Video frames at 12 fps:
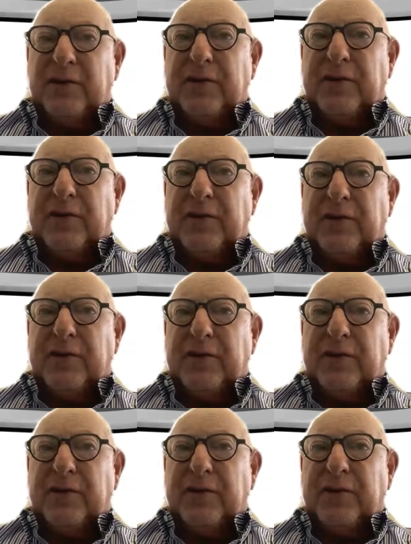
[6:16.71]
authority
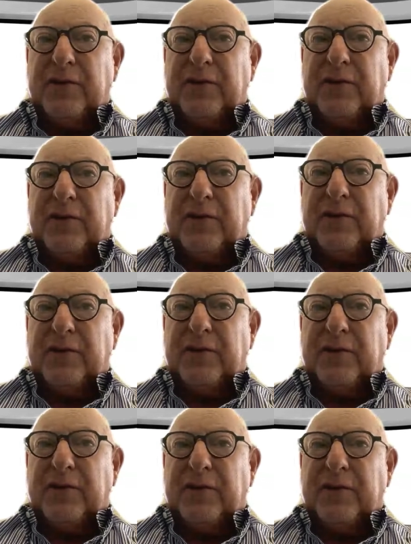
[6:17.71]
from
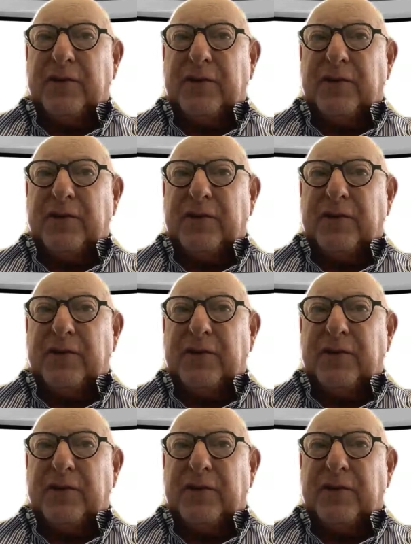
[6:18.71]
the